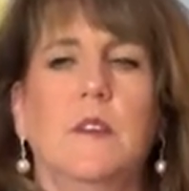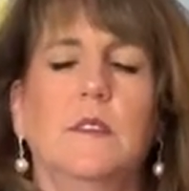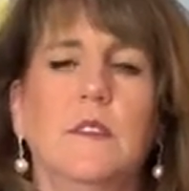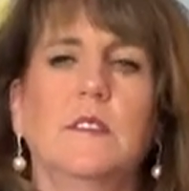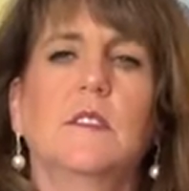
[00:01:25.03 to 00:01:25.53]

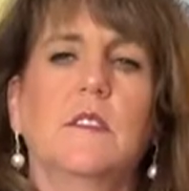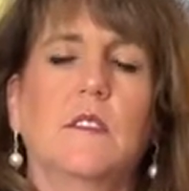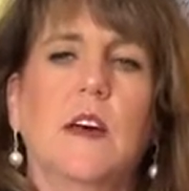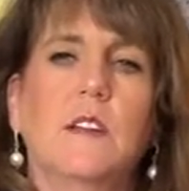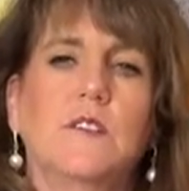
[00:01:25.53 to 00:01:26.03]
that's in
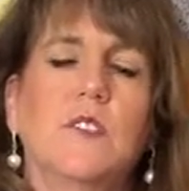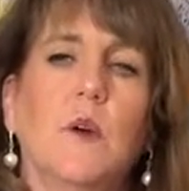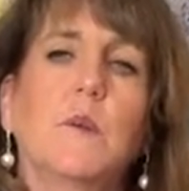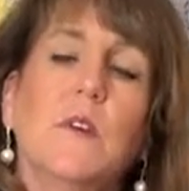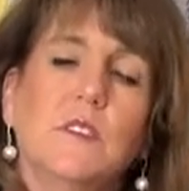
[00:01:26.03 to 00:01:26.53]

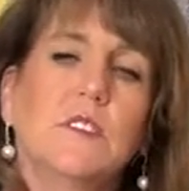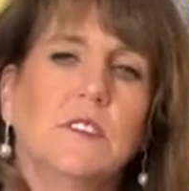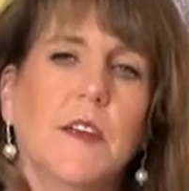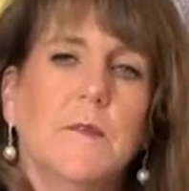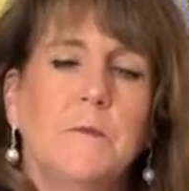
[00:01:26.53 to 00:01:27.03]
Kaleidoscope or
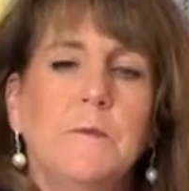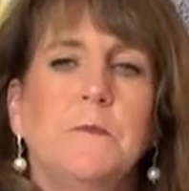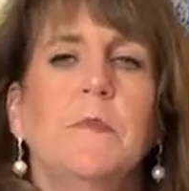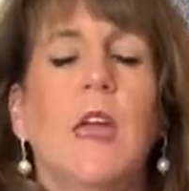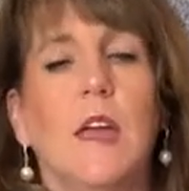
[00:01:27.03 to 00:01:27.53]
design.
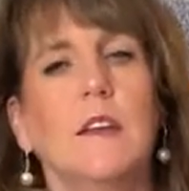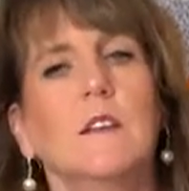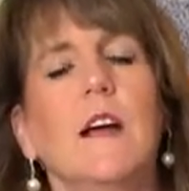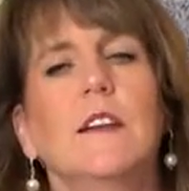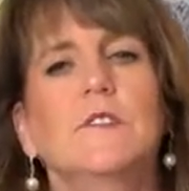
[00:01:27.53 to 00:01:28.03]
And
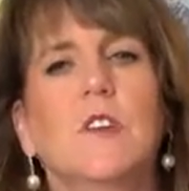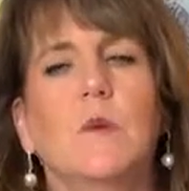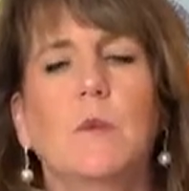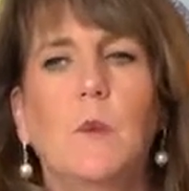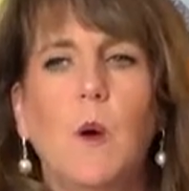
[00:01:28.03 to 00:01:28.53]
Kaleidoscope
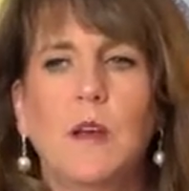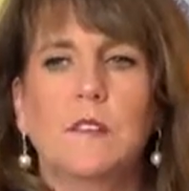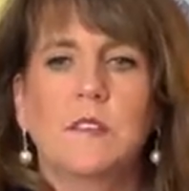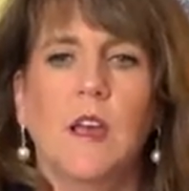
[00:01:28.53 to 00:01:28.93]
was